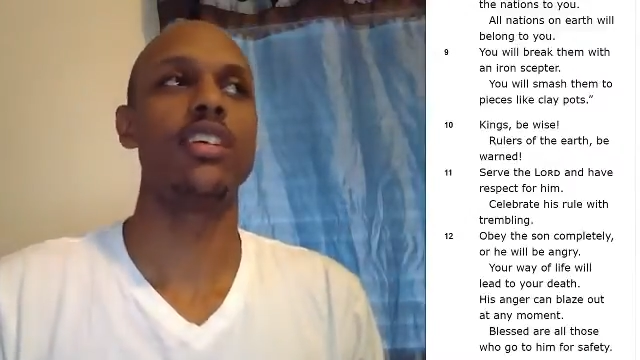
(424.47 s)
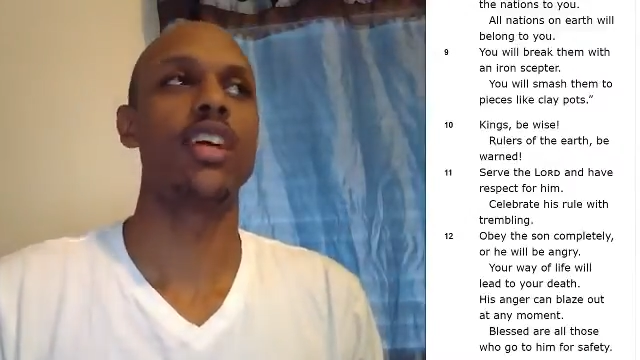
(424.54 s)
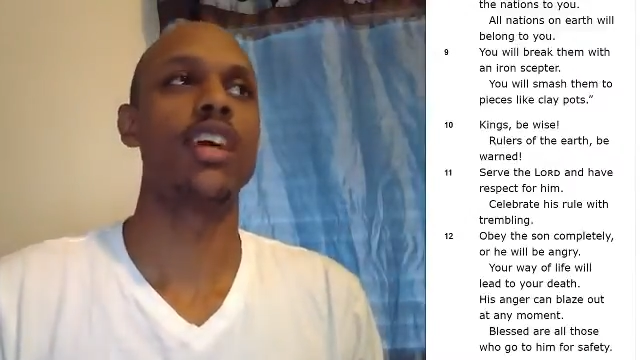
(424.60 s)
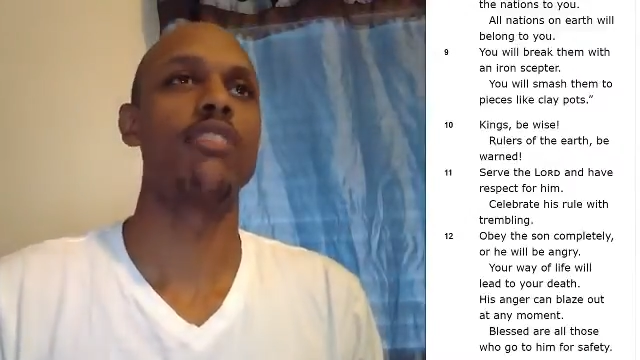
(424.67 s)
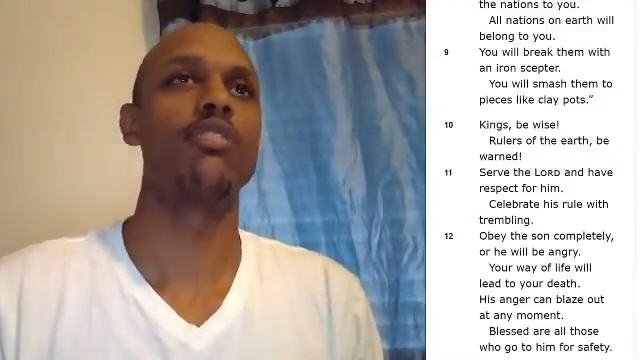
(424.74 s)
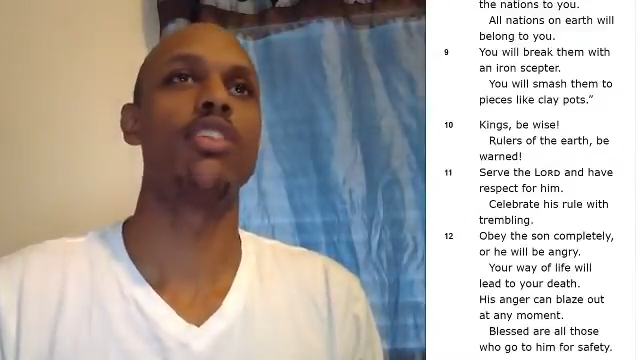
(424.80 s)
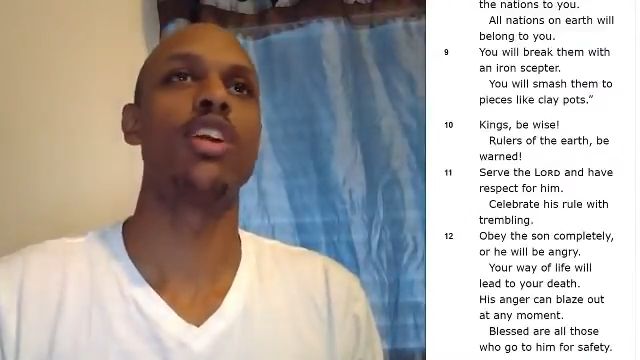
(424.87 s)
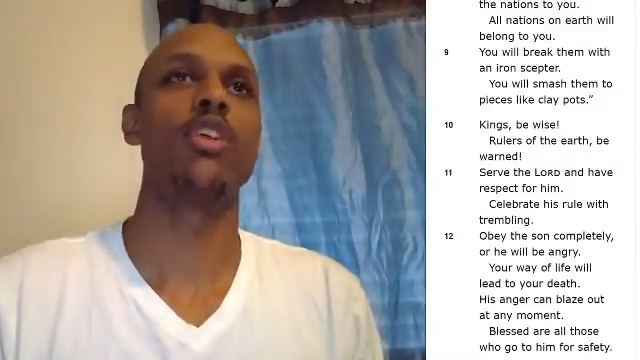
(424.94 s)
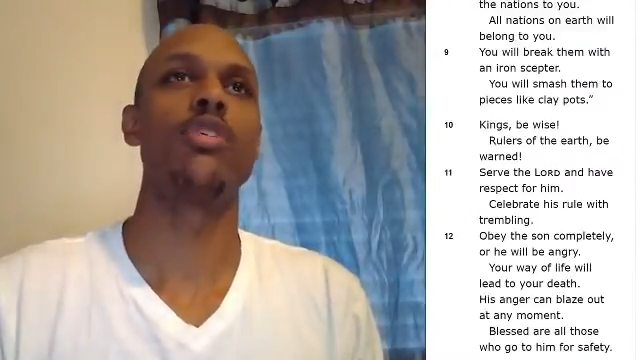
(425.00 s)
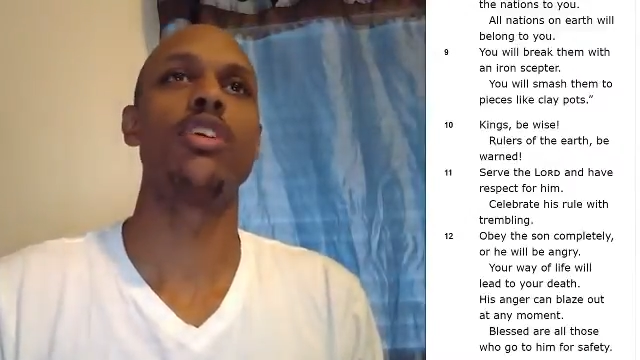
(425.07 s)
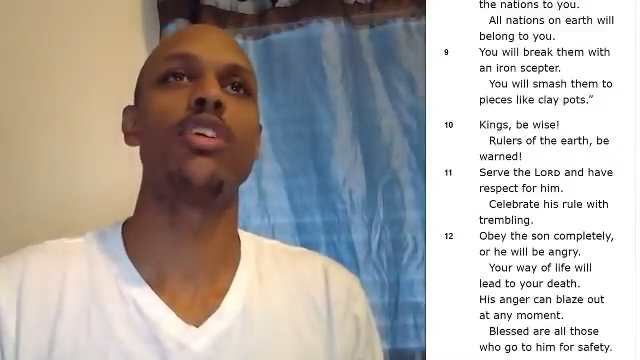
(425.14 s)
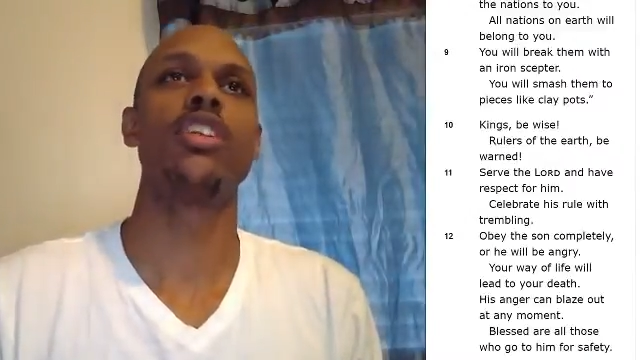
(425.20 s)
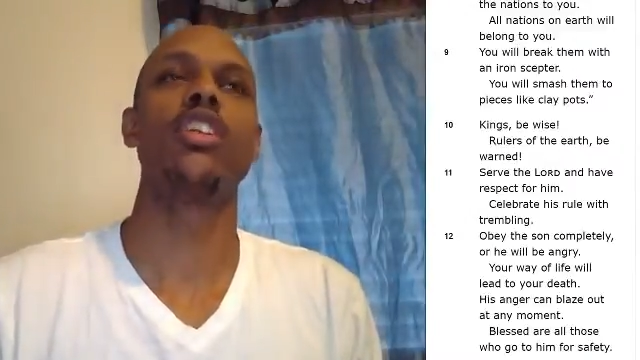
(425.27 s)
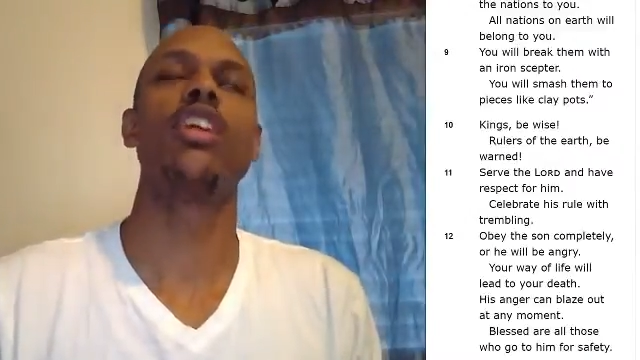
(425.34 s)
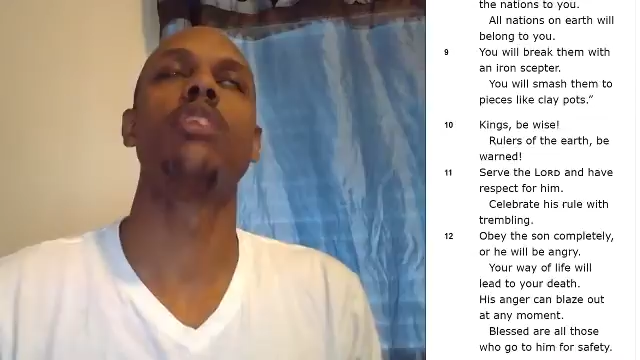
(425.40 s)
have
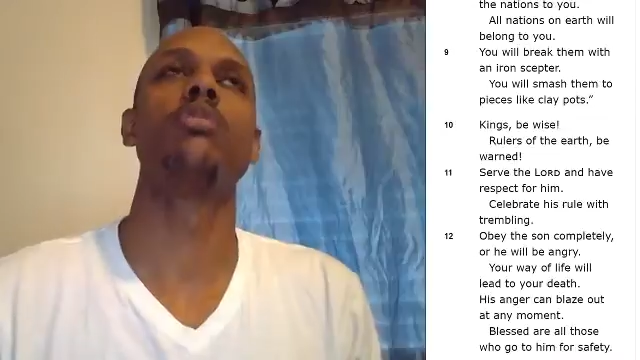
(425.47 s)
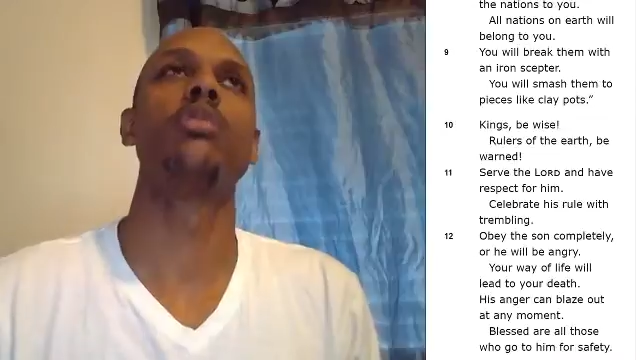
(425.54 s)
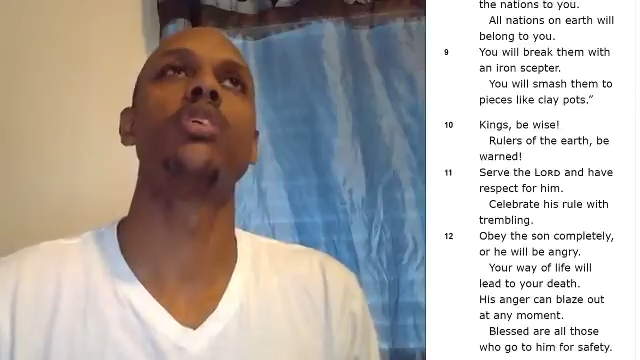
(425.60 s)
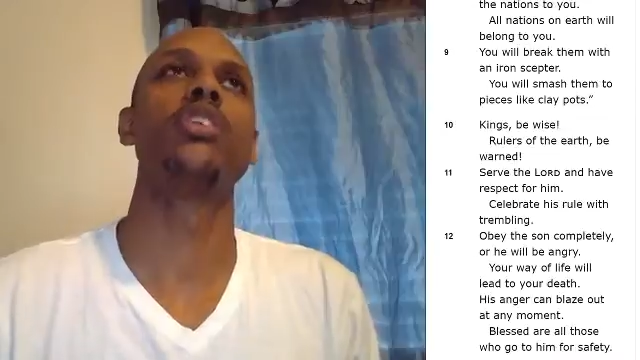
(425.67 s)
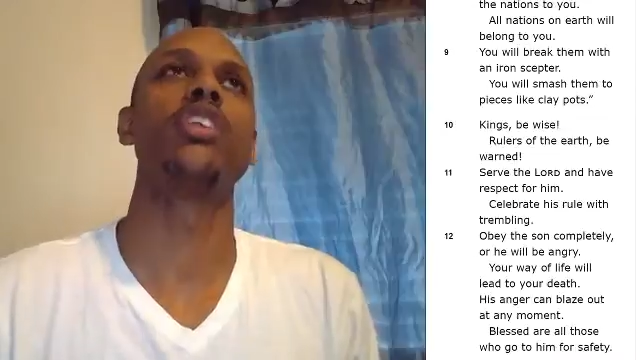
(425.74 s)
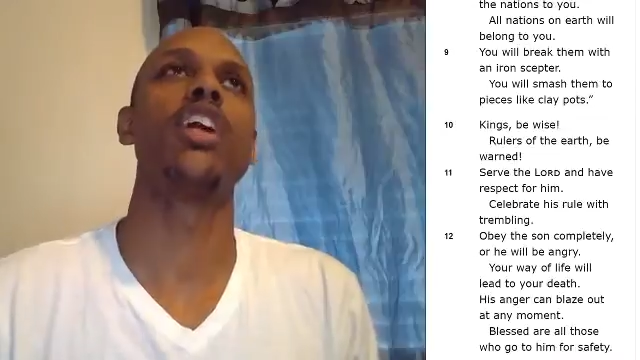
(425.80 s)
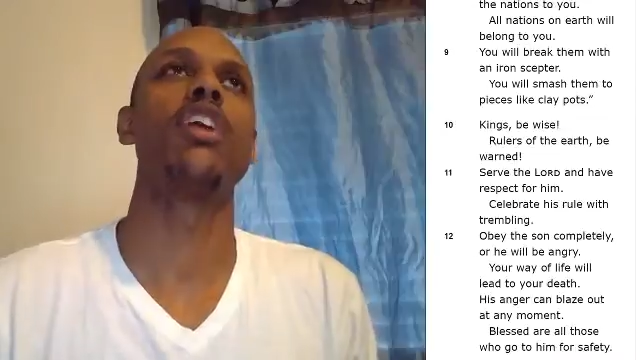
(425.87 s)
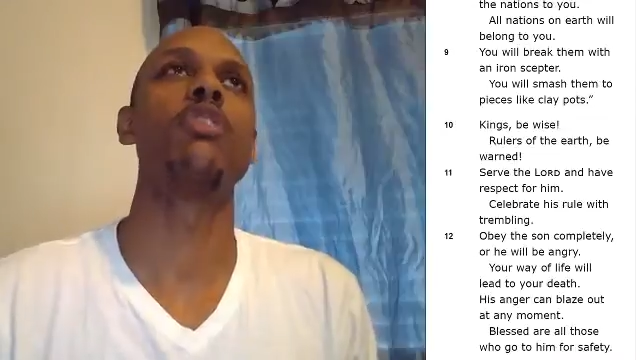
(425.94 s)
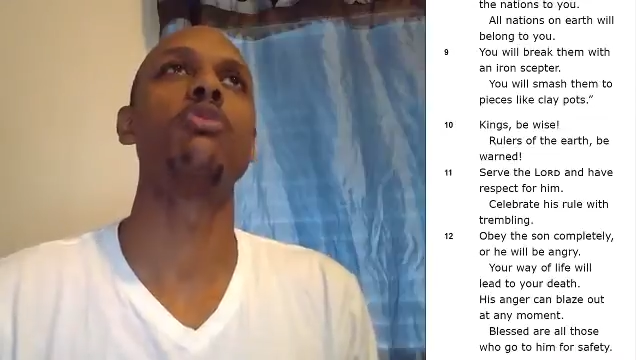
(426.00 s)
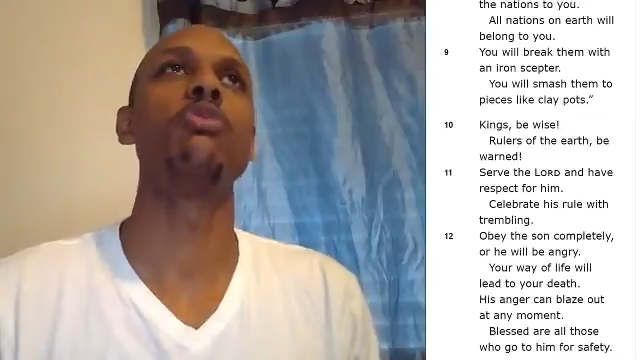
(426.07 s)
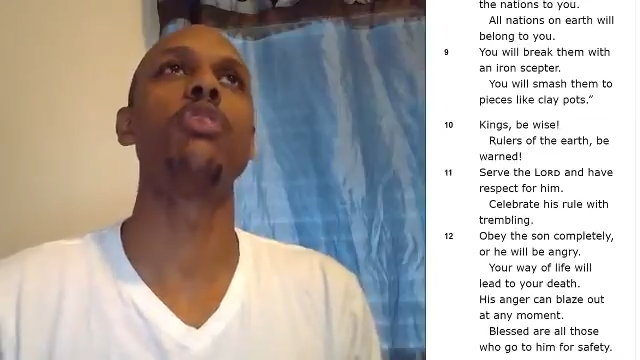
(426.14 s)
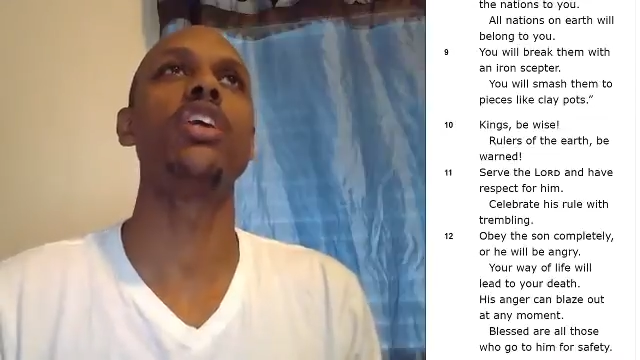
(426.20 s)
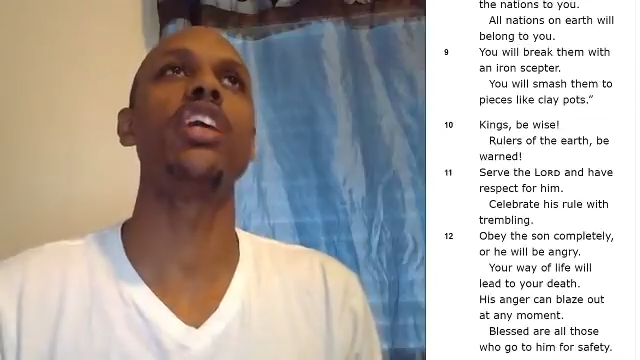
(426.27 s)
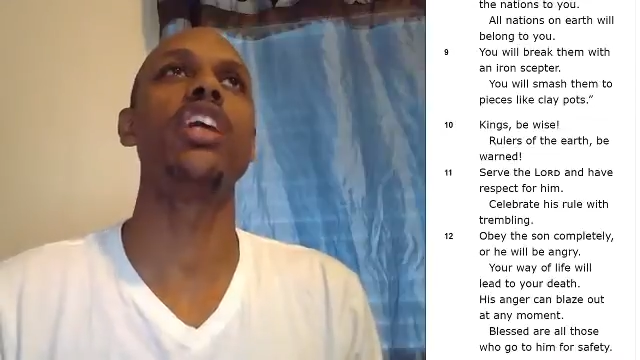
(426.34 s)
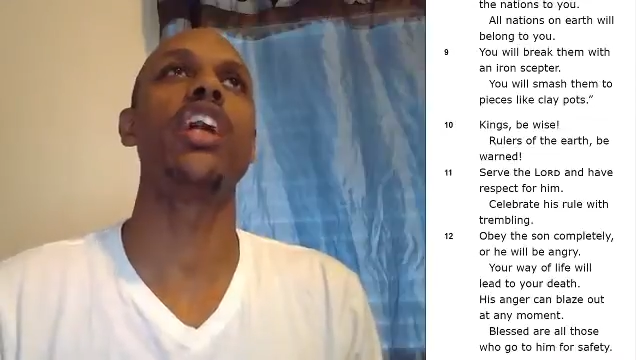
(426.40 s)
lowered the numbers, how
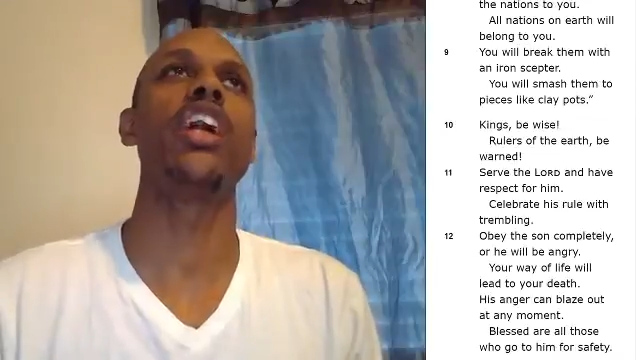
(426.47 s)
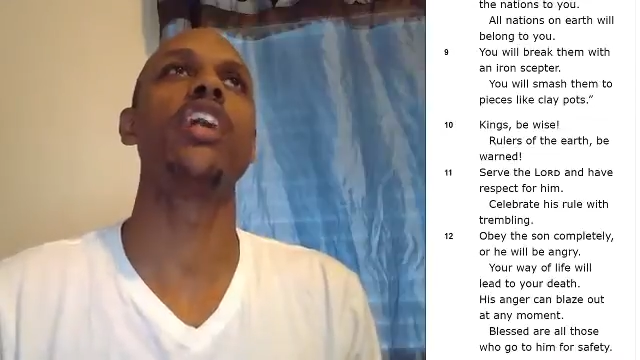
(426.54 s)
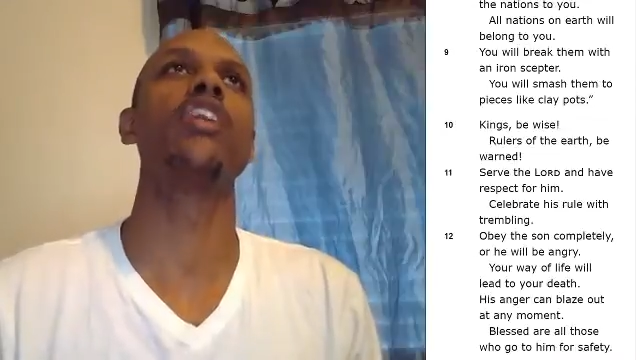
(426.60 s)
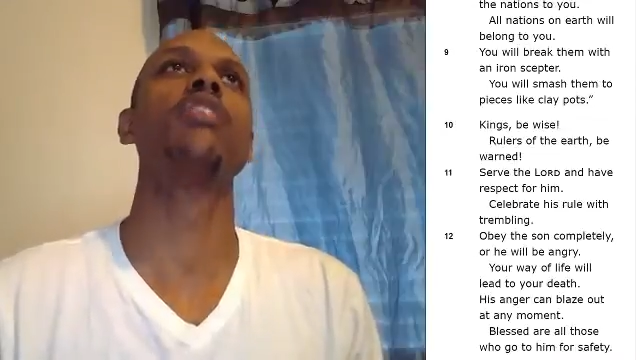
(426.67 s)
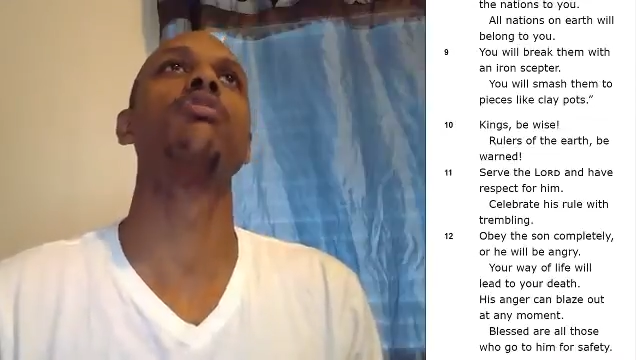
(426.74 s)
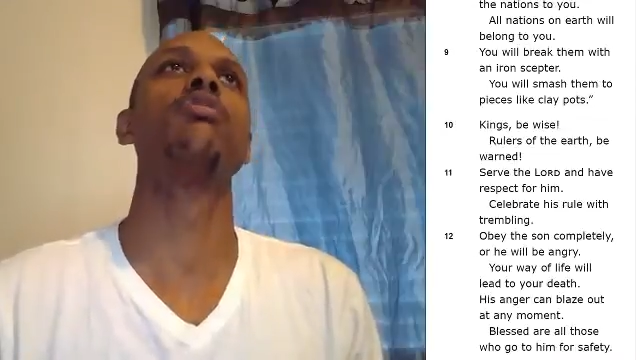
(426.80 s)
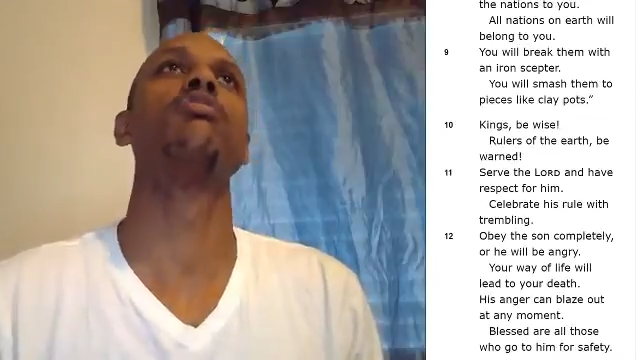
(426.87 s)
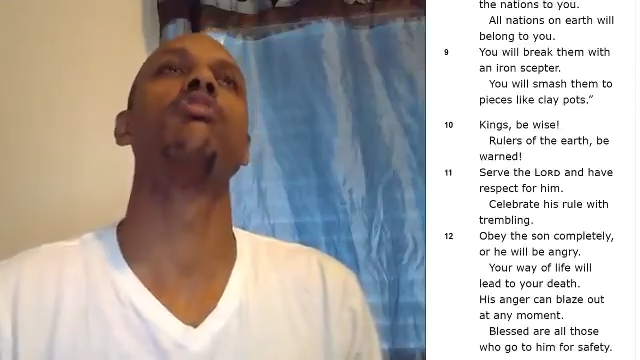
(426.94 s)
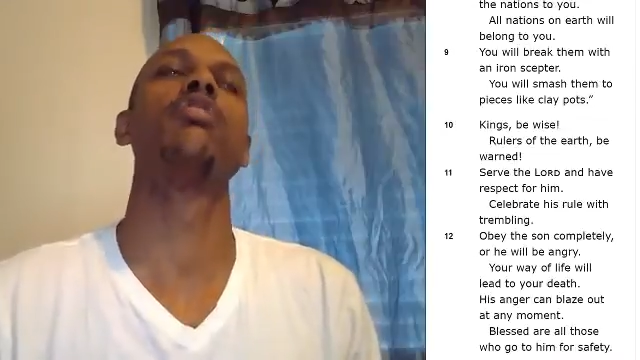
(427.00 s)
we have